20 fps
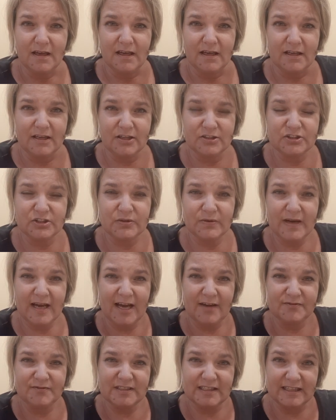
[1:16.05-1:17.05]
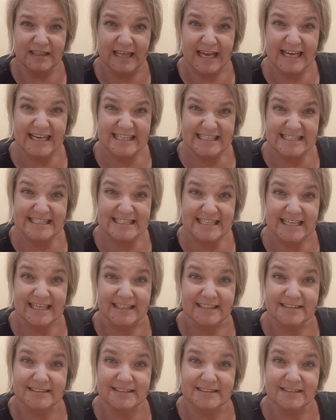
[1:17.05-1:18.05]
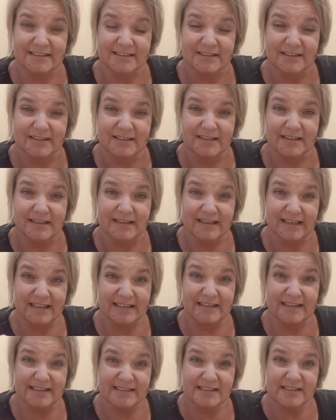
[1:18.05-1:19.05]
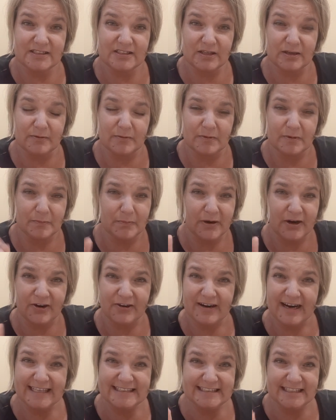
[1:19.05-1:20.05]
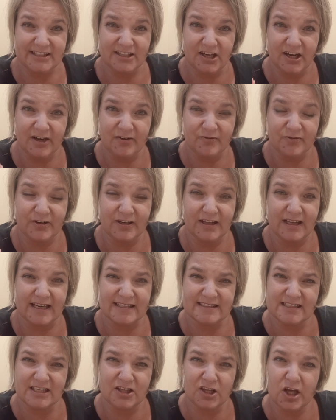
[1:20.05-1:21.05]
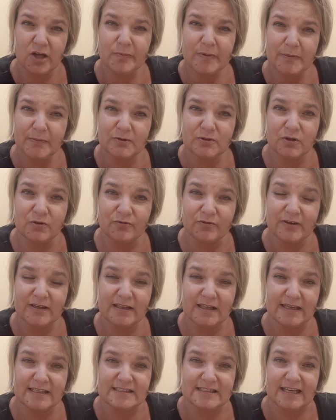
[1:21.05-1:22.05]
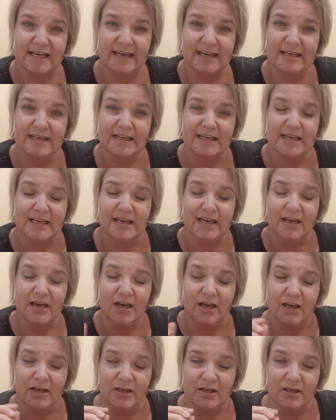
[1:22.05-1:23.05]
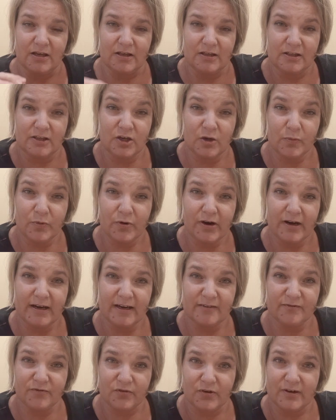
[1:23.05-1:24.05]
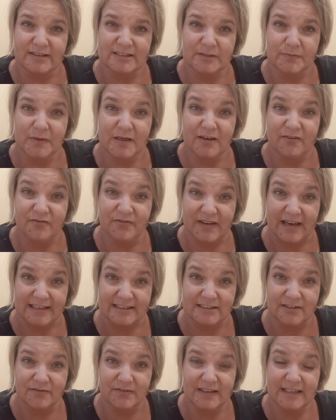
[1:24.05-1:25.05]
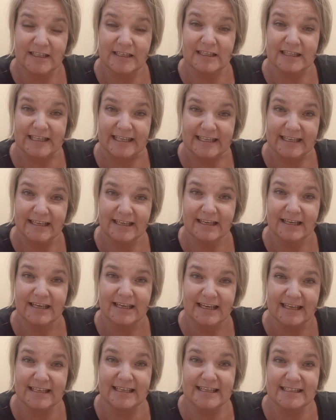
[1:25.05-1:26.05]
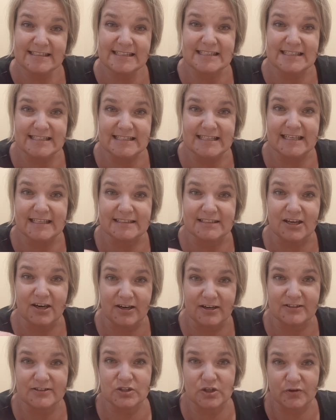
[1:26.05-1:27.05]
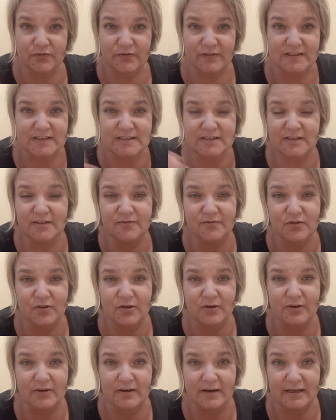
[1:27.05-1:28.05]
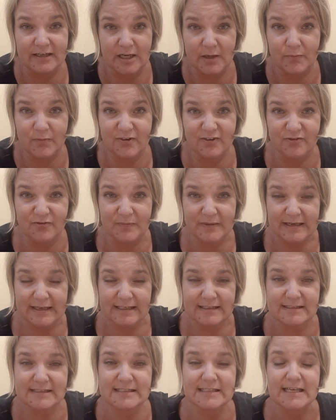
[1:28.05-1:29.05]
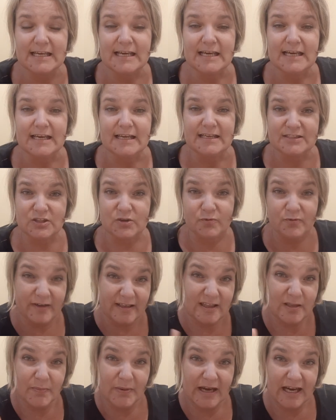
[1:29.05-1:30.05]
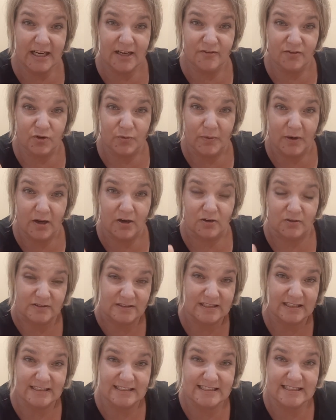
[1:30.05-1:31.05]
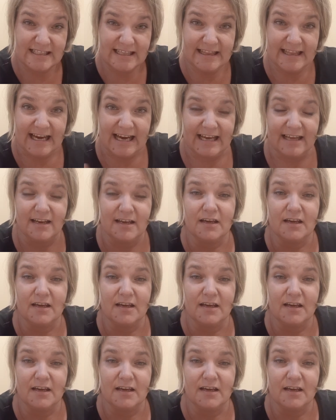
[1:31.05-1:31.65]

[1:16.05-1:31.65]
You do have to let it sit. And this is a part I did not realize, and a lot of people don't realize that. Your product, for it to be effectively cleaning, it needs to sit on a surface for a number of minutes. So read the back of your bottles and see that.